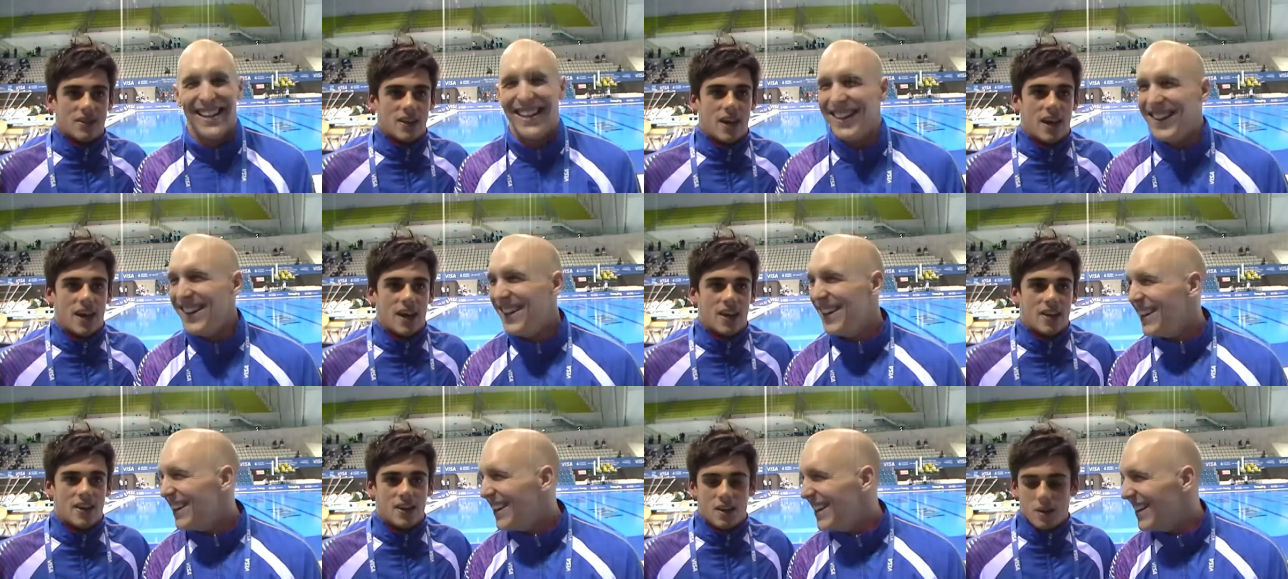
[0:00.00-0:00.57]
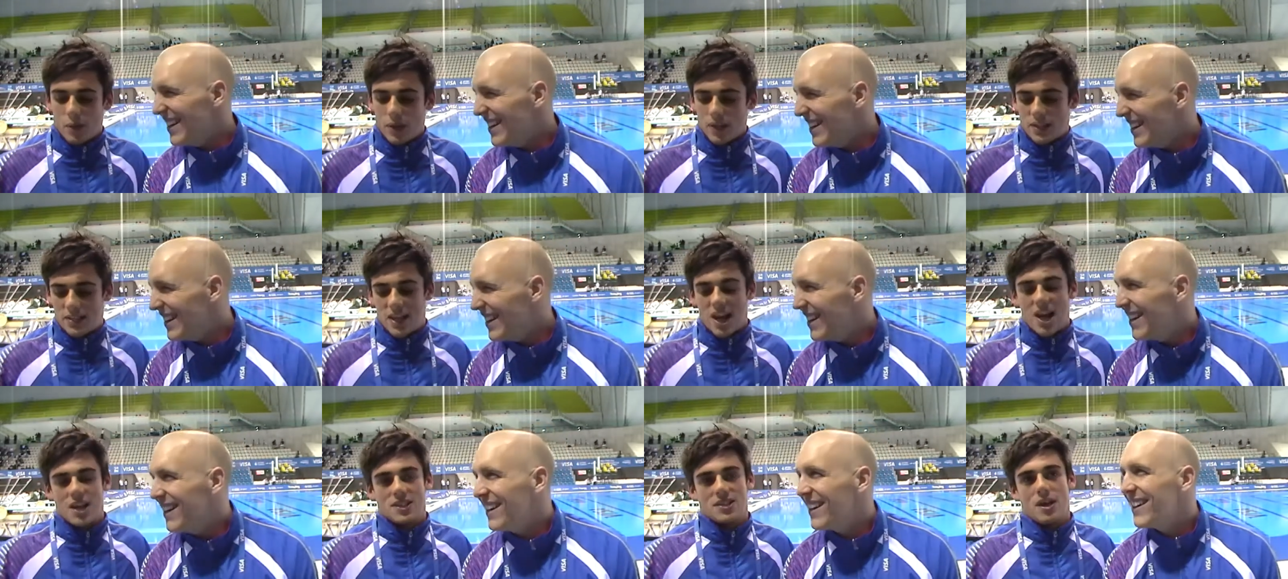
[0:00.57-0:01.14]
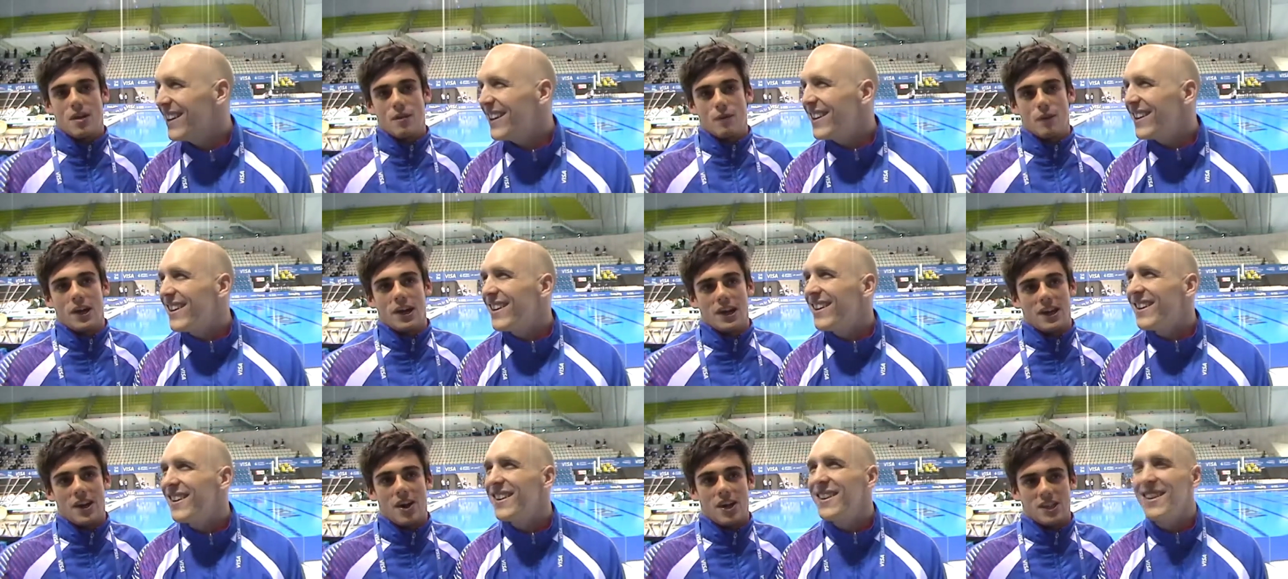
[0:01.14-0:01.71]
Speaker 1: yeah, we set us up
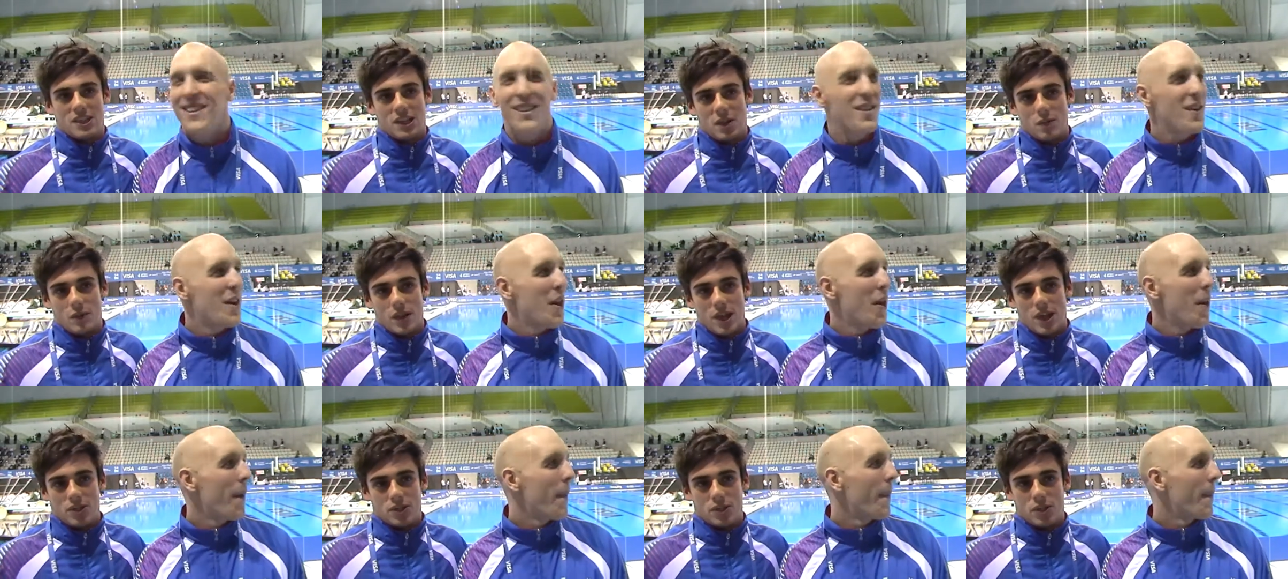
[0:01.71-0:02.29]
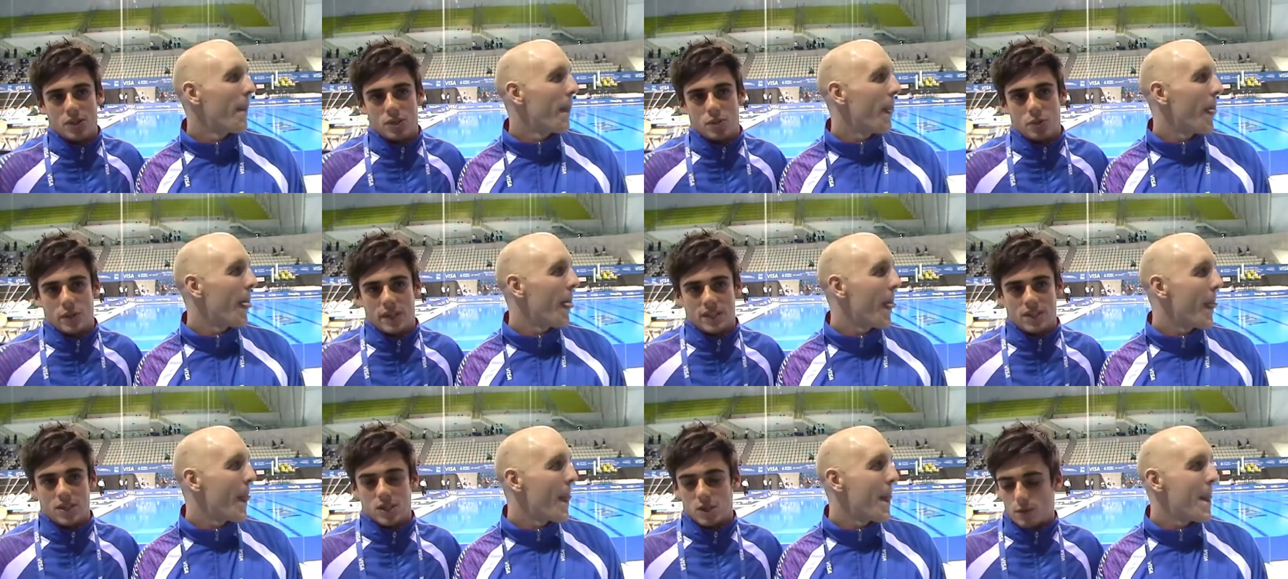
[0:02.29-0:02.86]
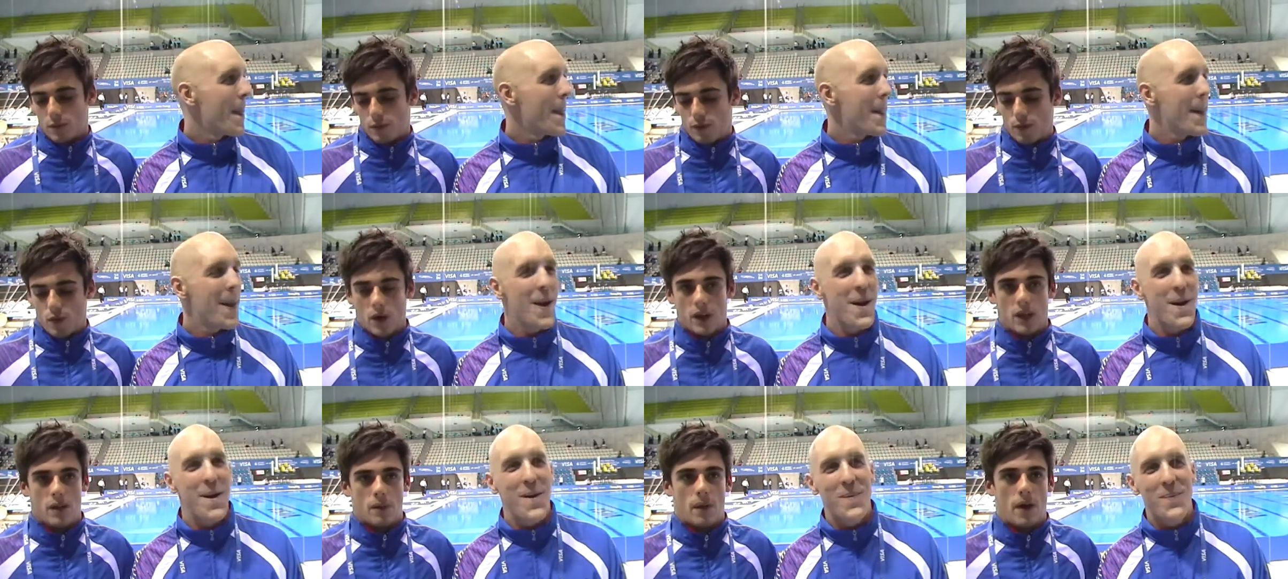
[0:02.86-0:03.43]
really nice nicely with our two twists because
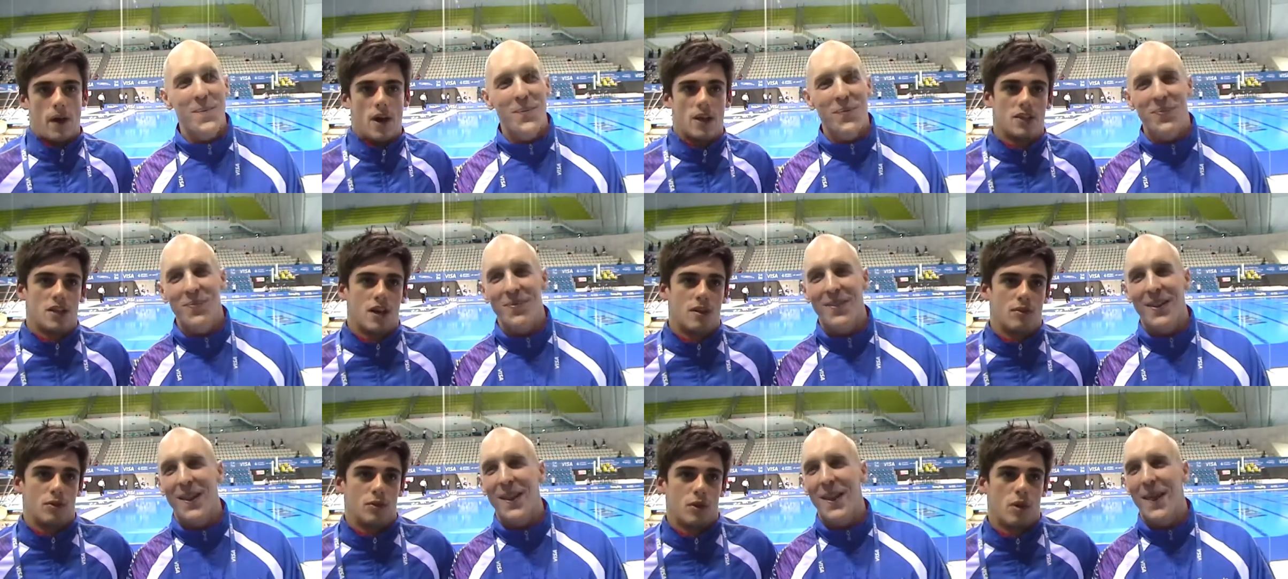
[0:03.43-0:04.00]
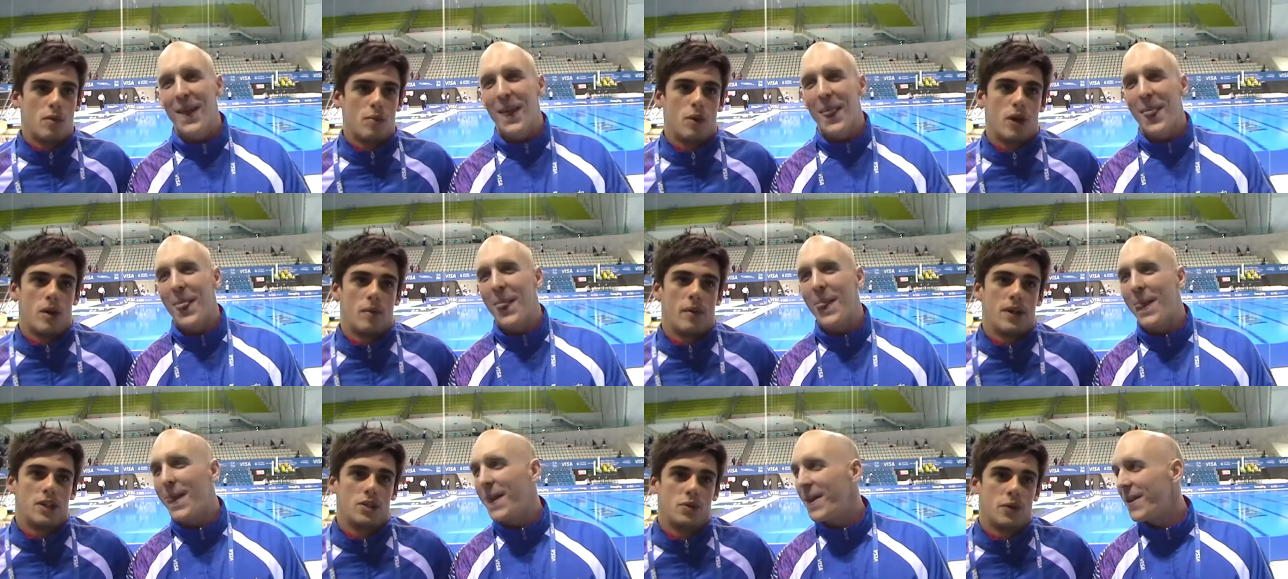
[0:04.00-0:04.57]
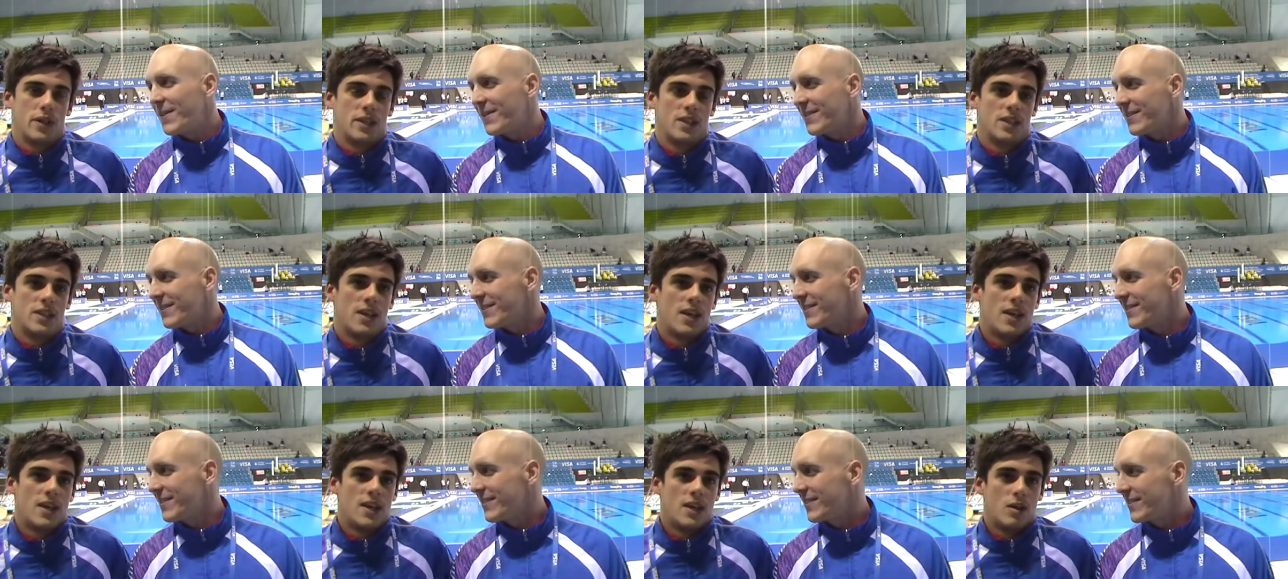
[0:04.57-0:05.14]
before in the past I've dropped one of my twists,
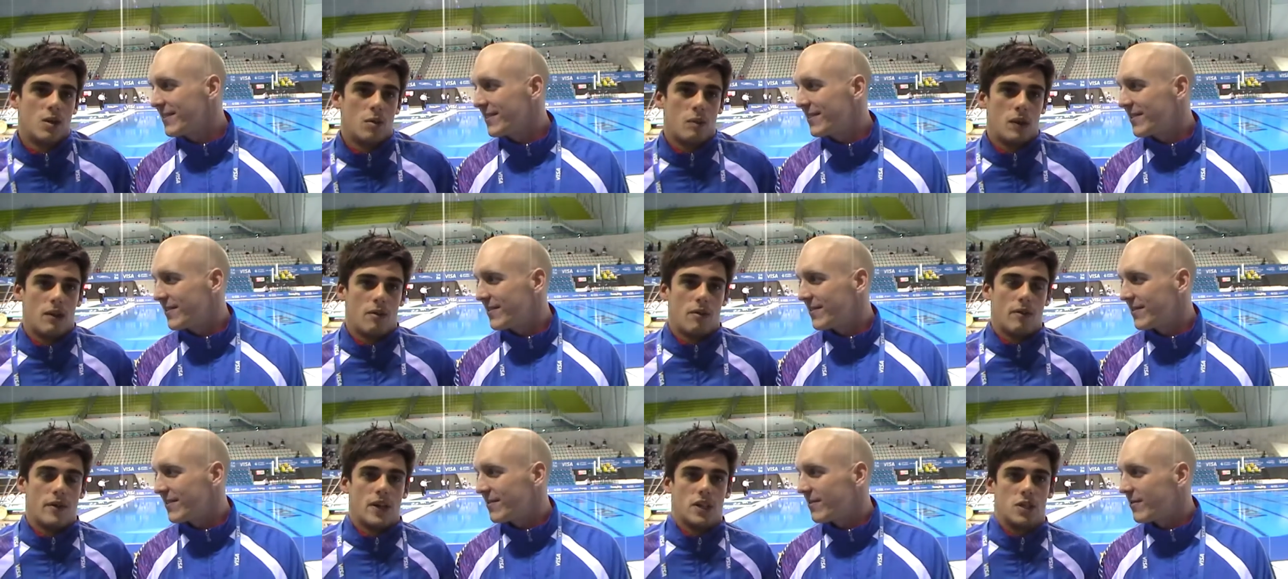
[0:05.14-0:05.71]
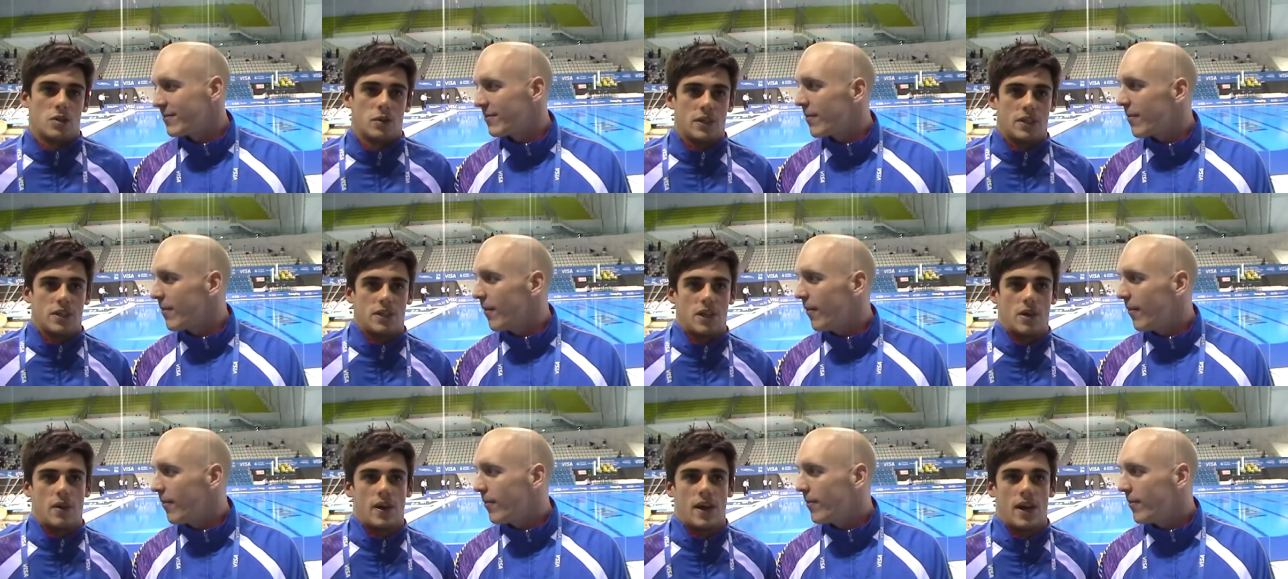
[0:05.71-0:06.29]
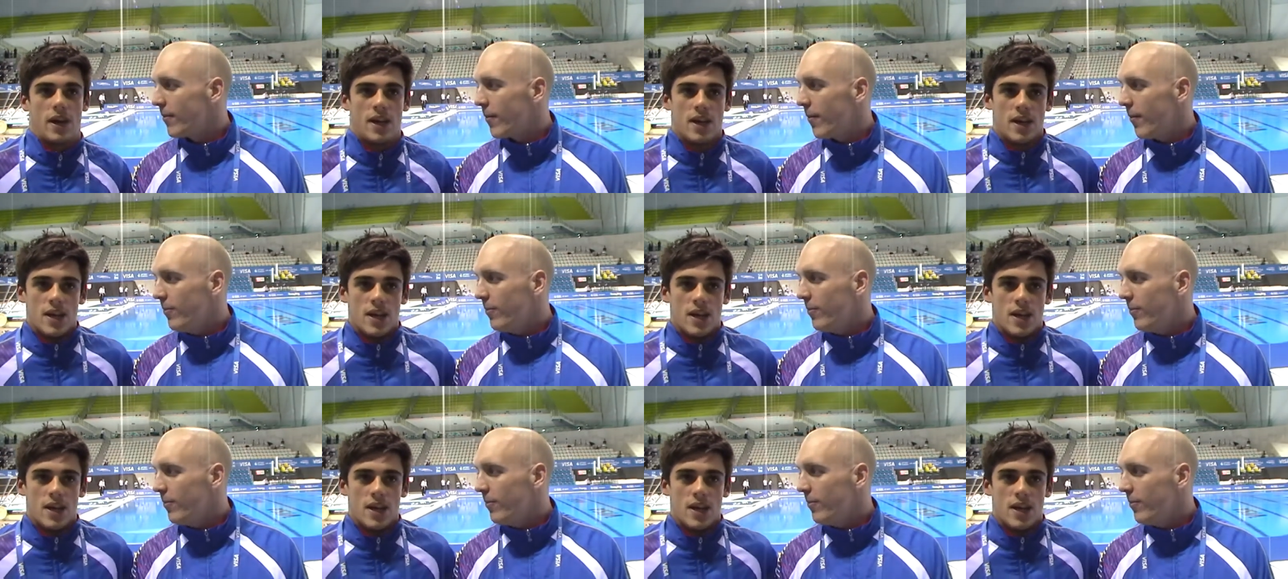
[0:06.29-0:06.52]
normally reverse twist, so uh,